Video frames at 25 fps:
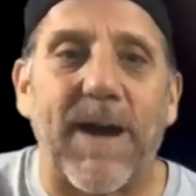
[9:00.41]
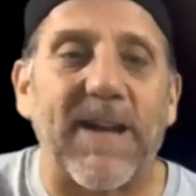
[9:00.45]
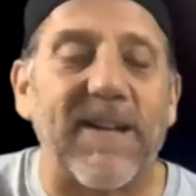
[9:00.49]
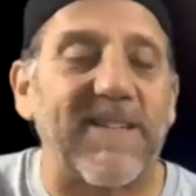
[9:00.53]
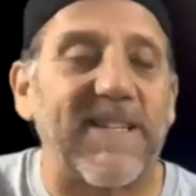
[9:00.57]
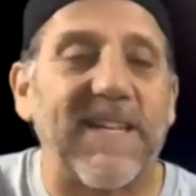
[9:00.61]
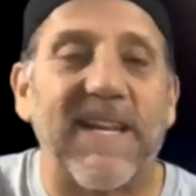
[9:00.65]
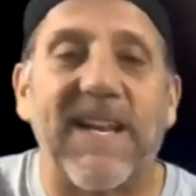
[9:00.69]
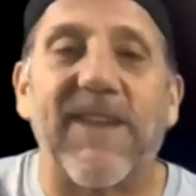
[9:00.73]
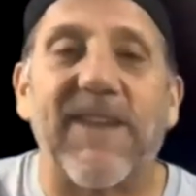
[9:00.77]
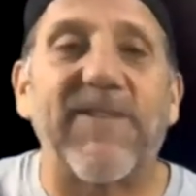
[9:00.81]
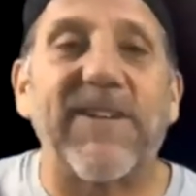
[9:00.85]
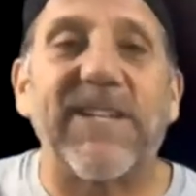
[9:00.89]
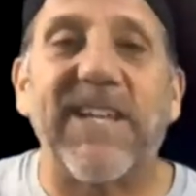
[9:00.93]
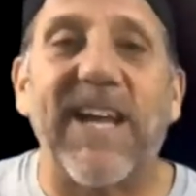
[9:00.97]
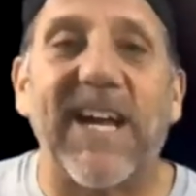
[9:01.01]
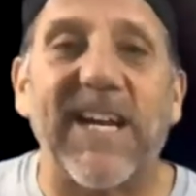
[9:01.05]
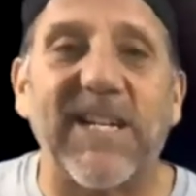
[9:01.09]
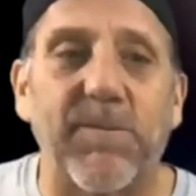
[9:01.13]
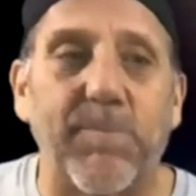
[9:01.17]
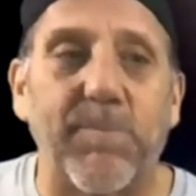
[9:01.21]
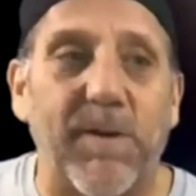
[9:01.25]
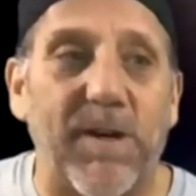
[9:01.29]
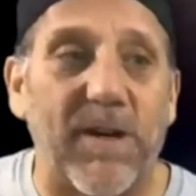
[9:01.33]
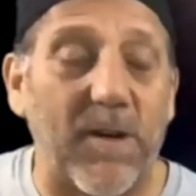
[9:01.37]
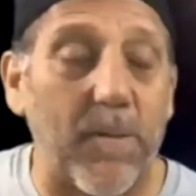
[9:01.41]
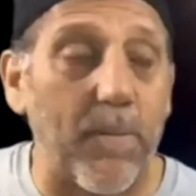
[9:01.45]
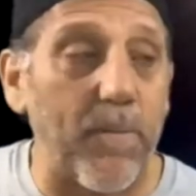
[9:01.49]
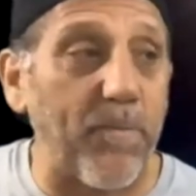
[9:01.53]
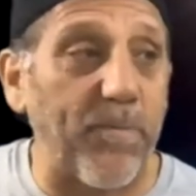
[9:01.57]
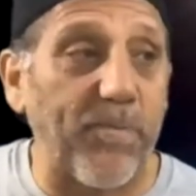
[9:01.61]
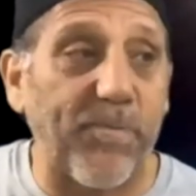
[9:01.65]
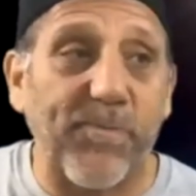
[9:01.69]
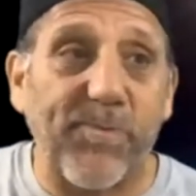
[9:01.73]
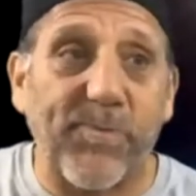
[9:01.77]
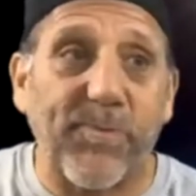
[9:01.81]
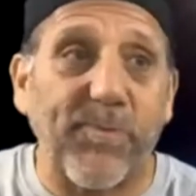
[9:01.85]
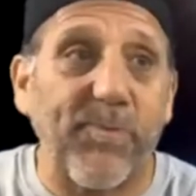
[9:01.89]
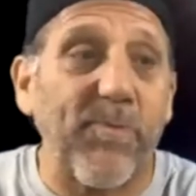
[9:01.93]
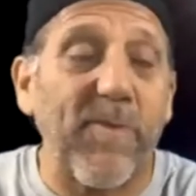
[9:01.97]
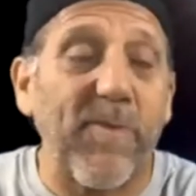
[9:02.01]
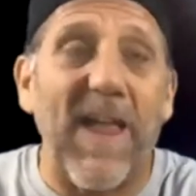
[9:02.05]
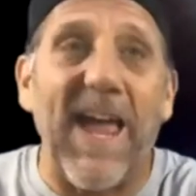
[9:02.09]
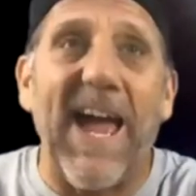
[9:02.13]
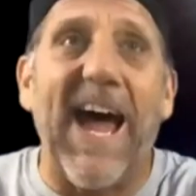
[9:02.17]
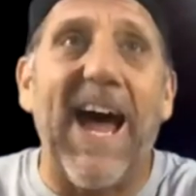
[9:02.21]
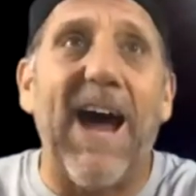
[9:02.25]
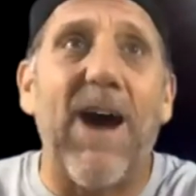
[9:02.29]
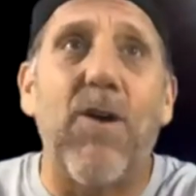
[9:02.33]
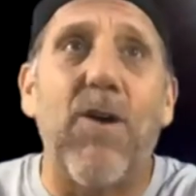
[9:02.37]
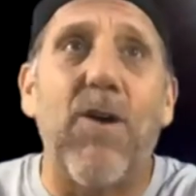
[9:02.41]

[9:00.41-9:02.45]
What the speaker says: It's in every textbook, how